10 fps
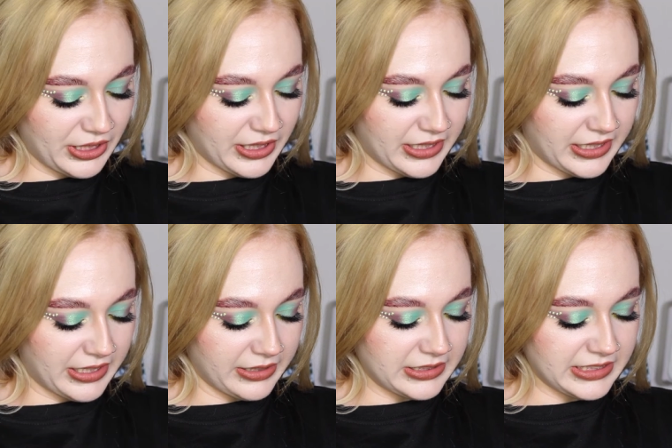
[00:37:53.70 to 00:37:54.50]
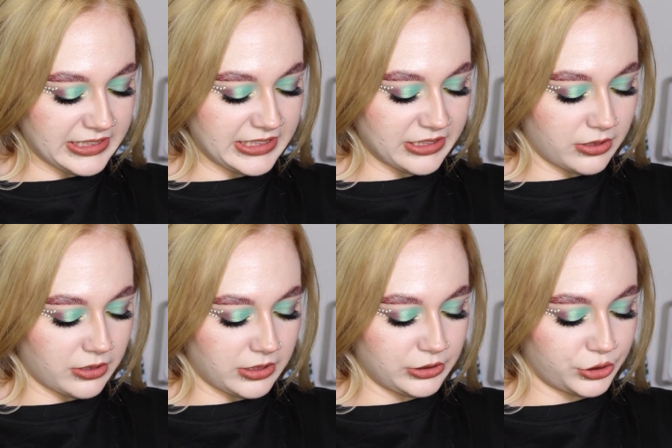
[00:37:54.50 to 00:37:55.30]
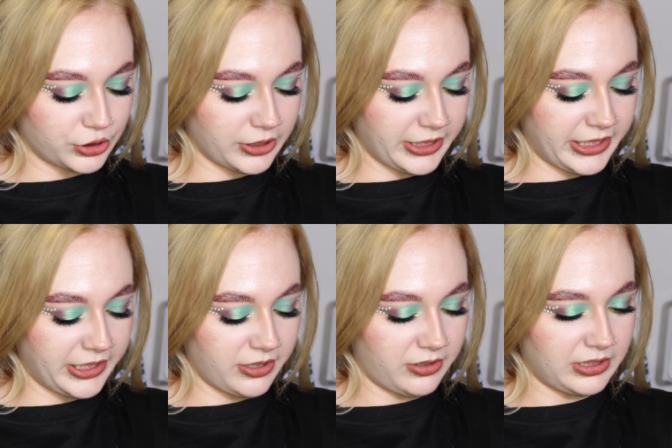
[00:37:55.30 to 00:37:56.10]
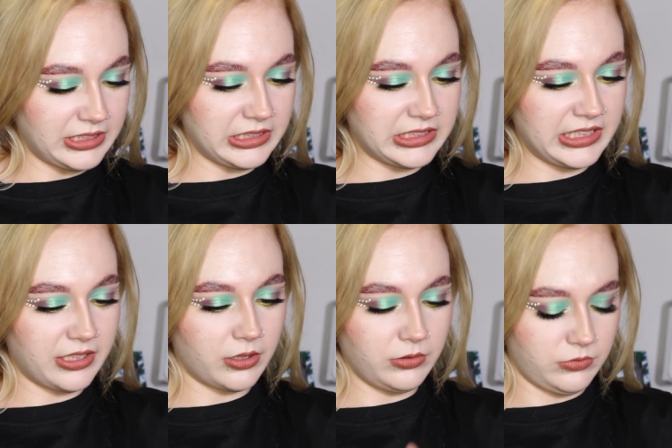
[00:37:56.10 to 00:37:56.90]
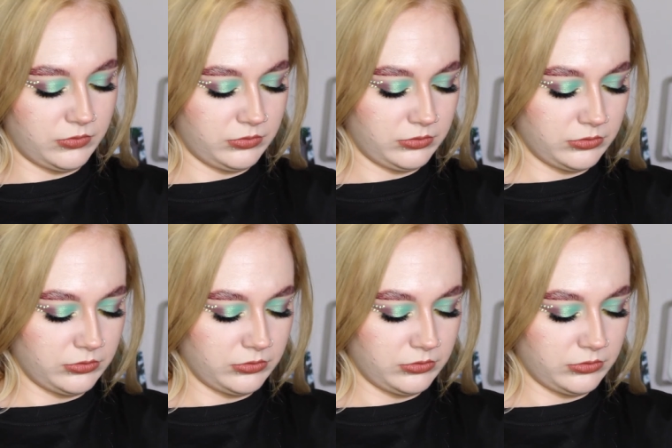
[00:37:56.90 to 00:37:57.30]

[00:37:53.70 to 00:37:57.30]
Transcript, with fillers: Alright, this is Audrey. Let's see. Oh.